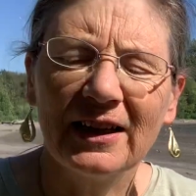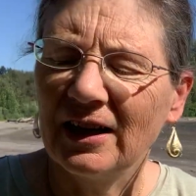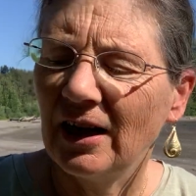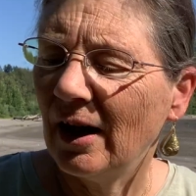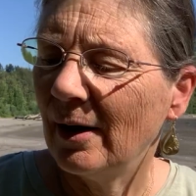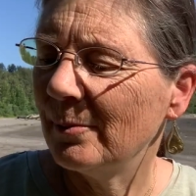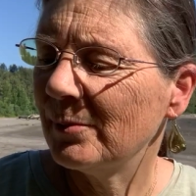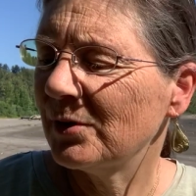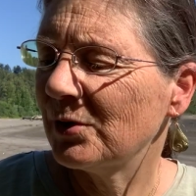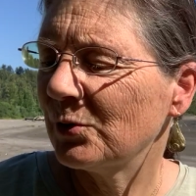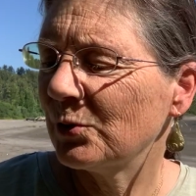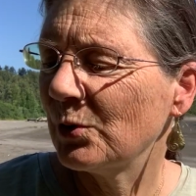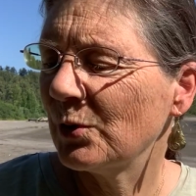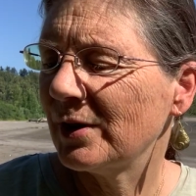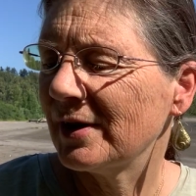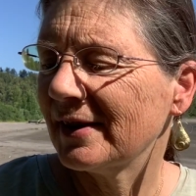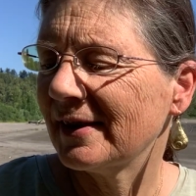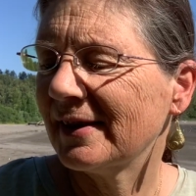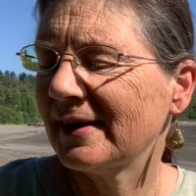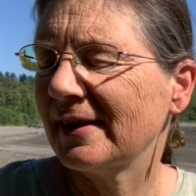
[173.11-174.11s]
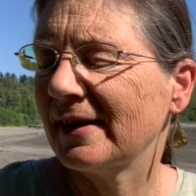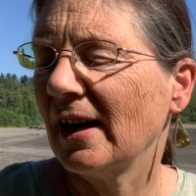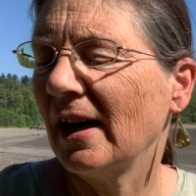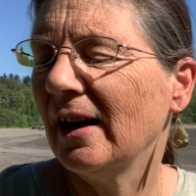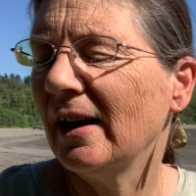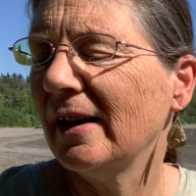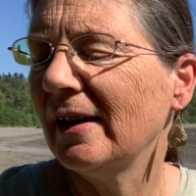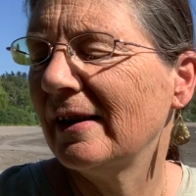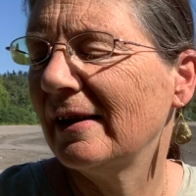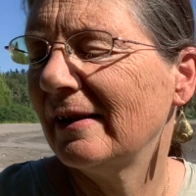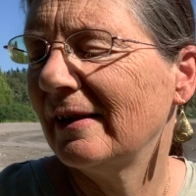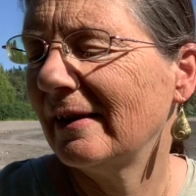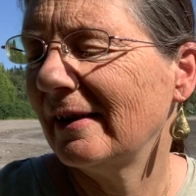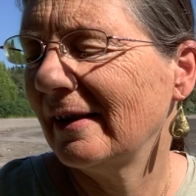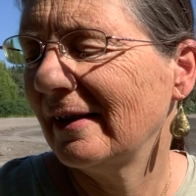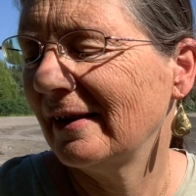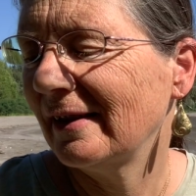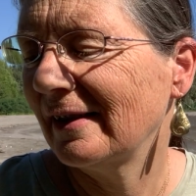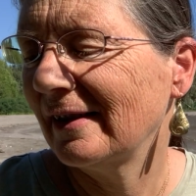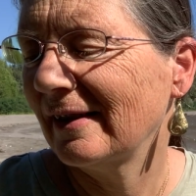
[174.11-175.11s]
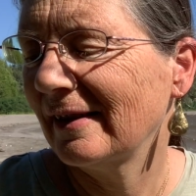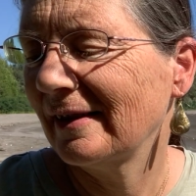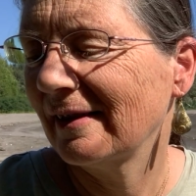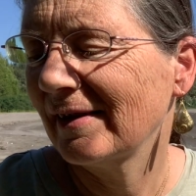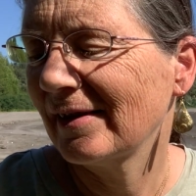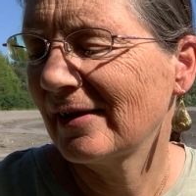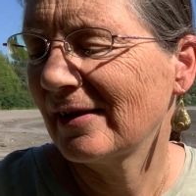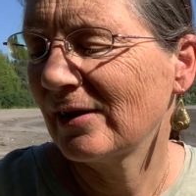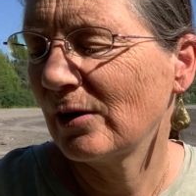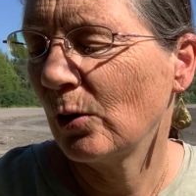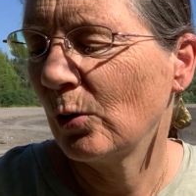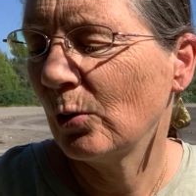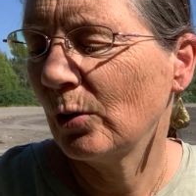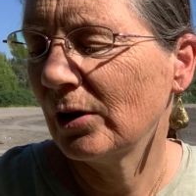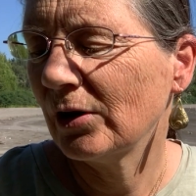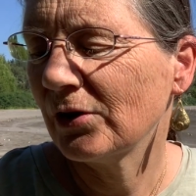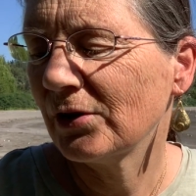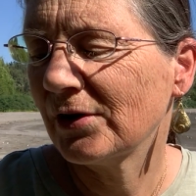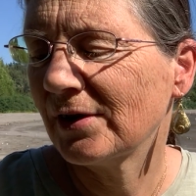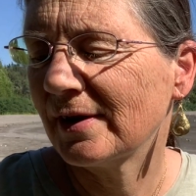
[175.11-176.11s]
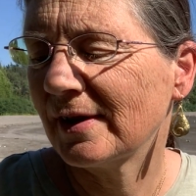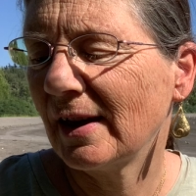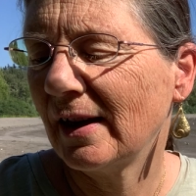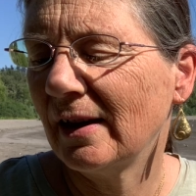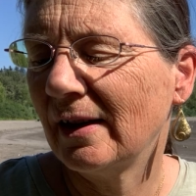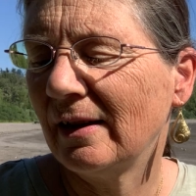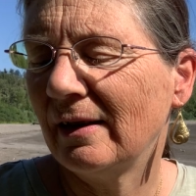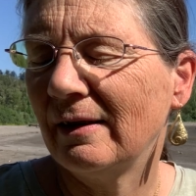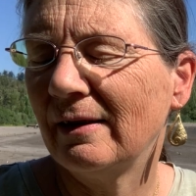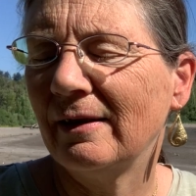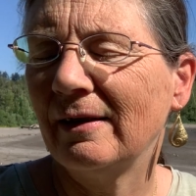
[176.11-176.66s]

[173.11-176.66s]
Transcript: comes through the sun, solar sun